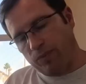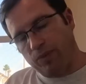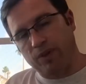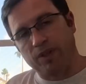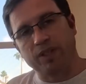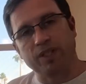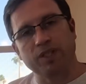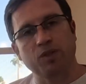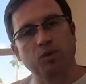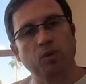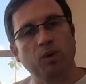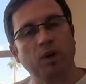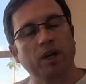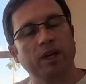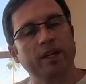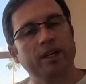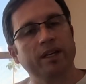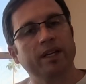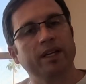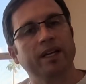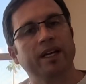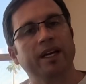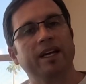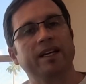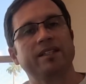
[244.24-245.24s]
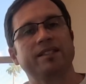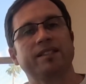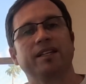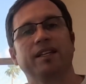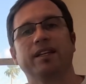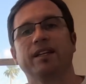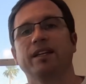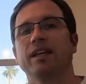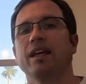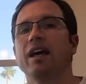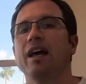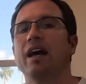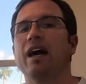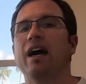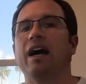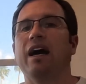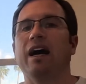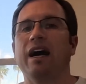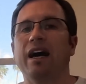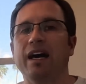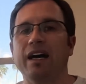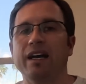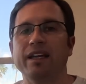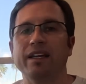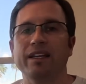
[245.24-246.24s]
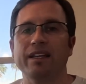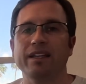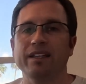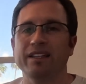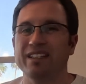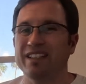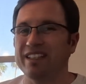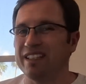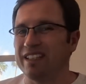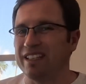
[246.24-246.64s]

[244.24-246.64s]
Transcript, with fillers: This one has an i